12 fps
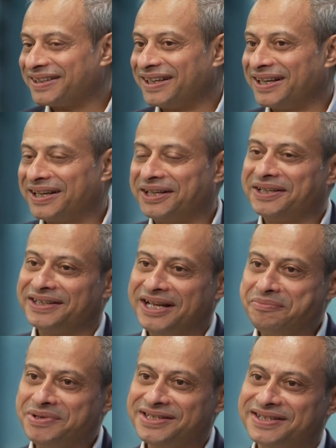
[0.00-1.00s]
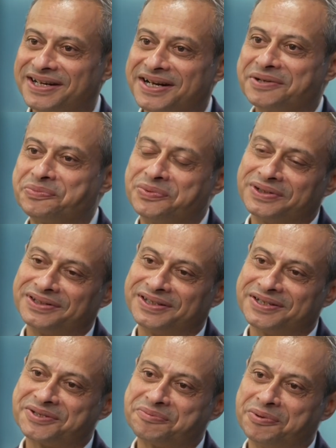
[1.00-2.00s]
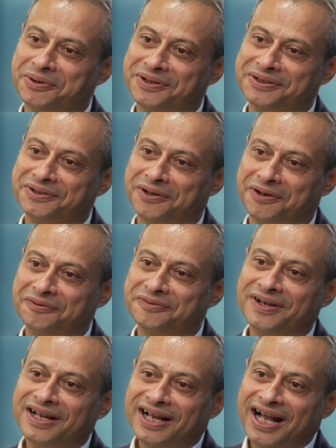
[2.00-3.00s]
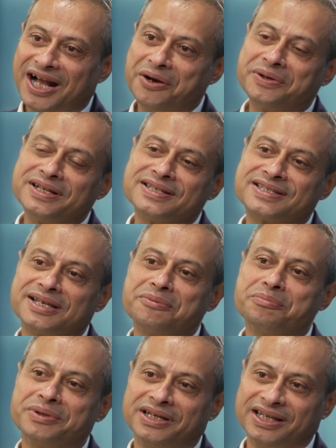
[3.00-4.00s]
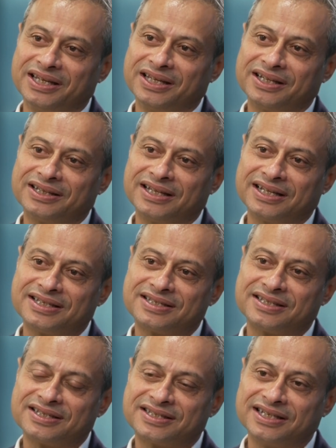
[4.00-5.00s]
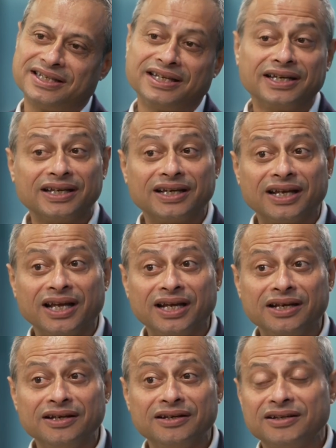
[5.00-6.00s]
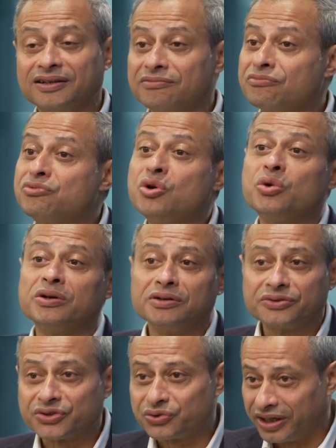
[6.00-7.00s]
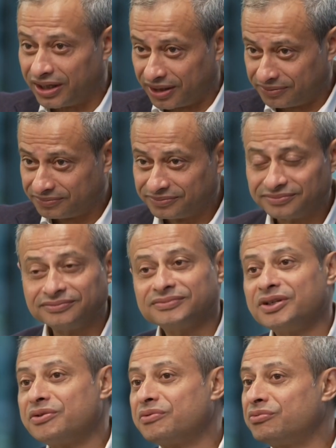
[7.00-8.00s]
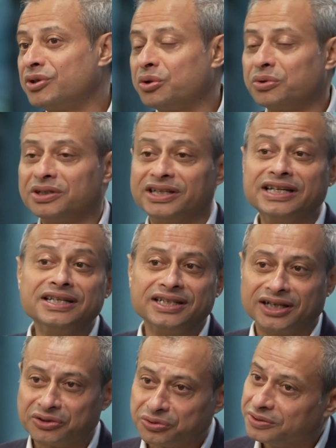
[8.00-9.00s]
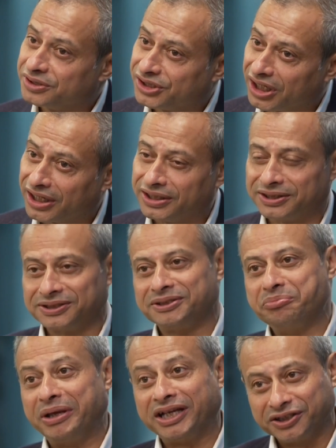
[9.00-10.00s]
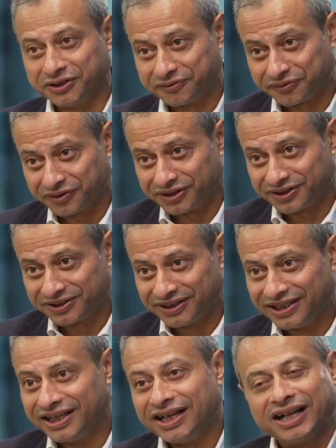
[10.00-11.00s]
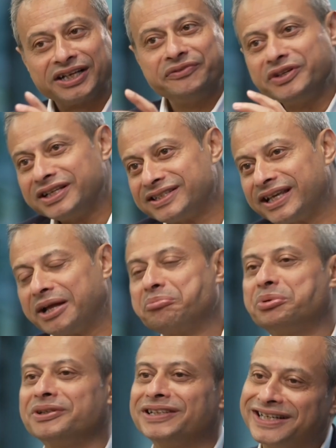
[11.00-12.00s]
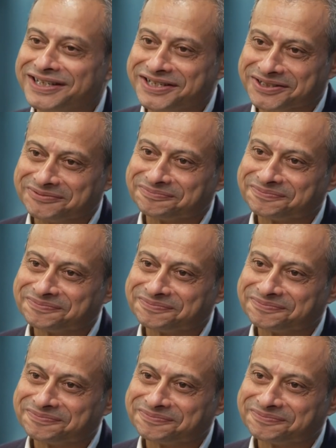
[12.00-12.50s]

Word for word: Uh, let me start with this point of how can somebody that's sitting in rural Australia, rural India, rural China make a difference? I'll give you an example in India.